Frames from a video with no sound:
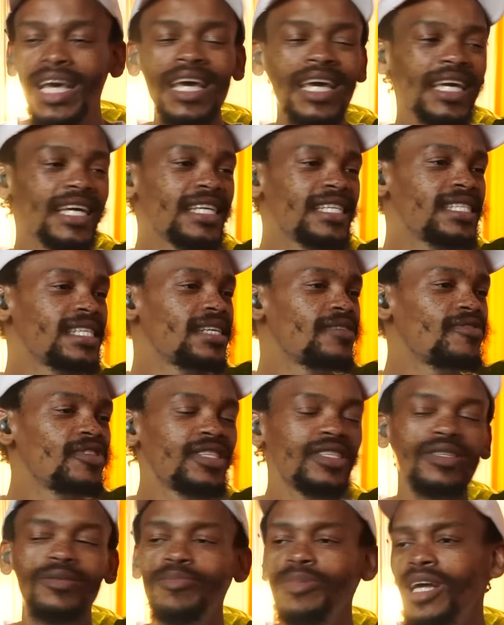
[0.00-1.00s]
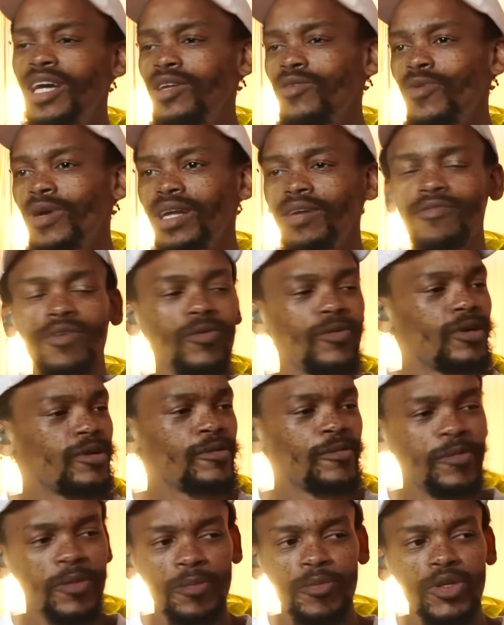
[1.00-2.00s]
Each and every single plan, whatever, we'll
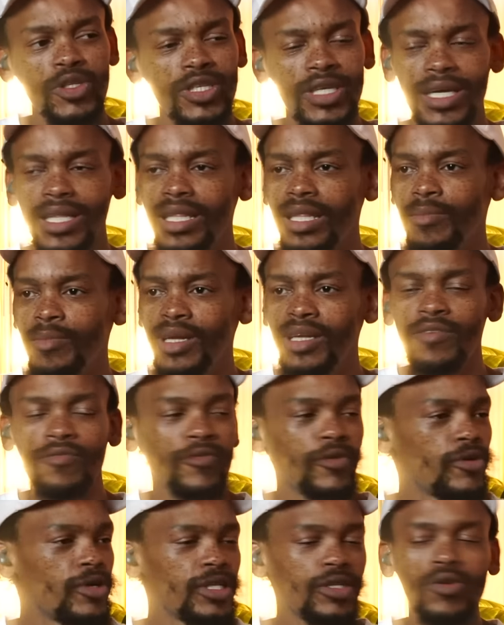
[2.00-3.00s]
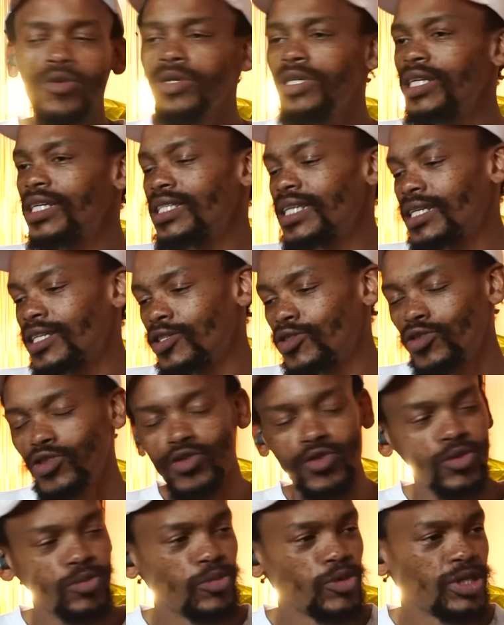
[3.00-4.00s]
put together the money for it. Oh, yes, I need to
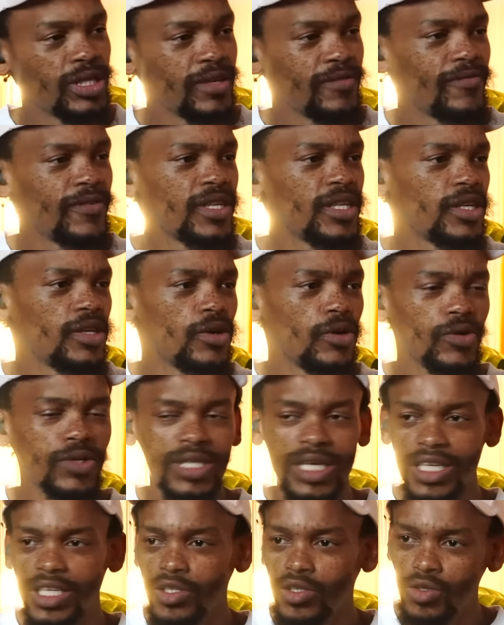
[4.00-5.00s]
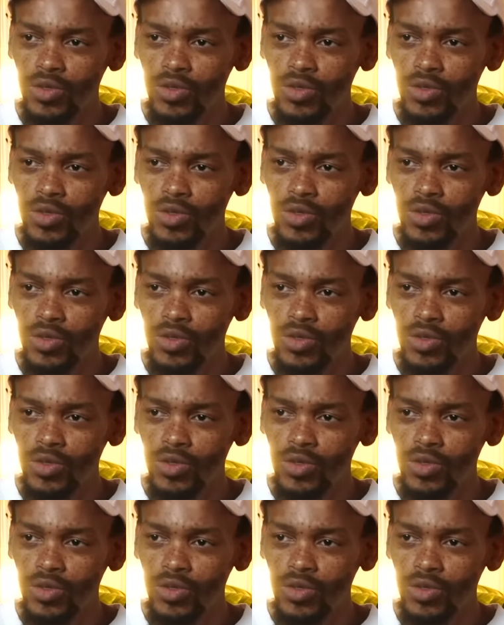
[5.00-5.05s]
shoot music videos. I need to do